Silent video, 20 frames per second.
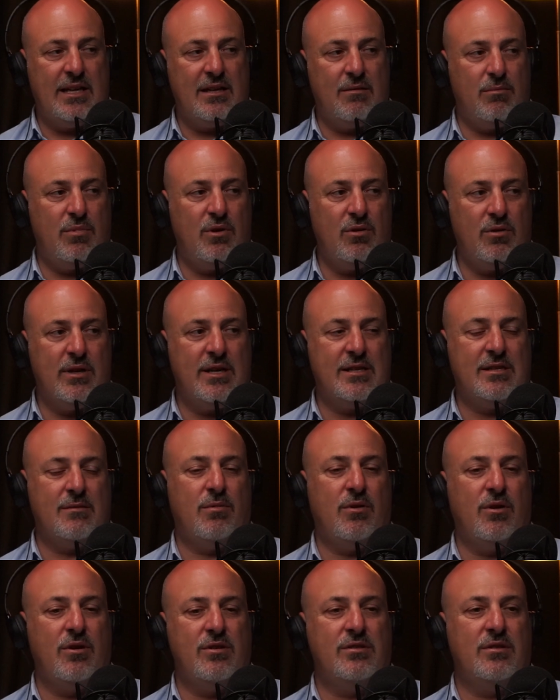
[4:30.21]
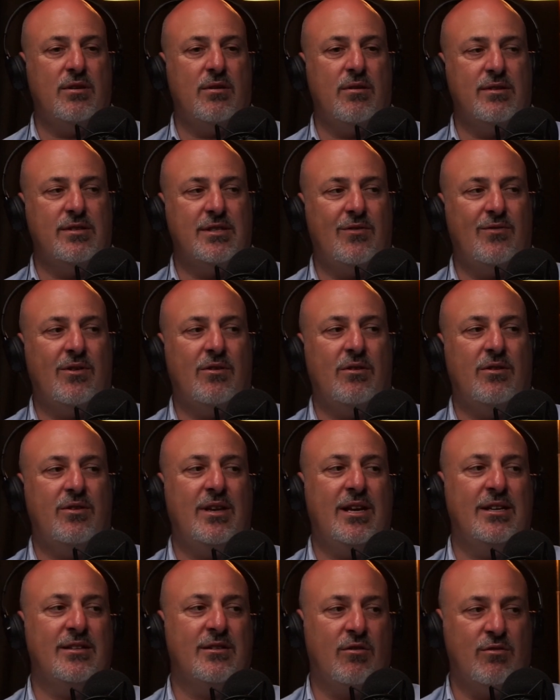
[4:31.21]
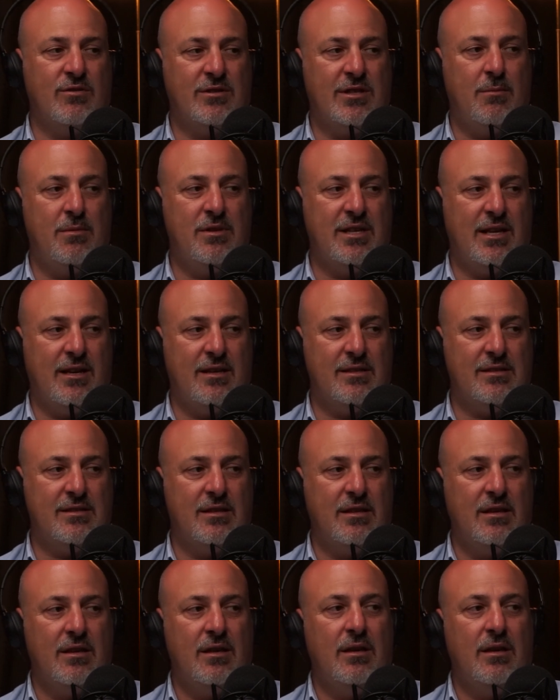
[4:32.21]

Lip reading: and build, as opposed to $700,000 established house.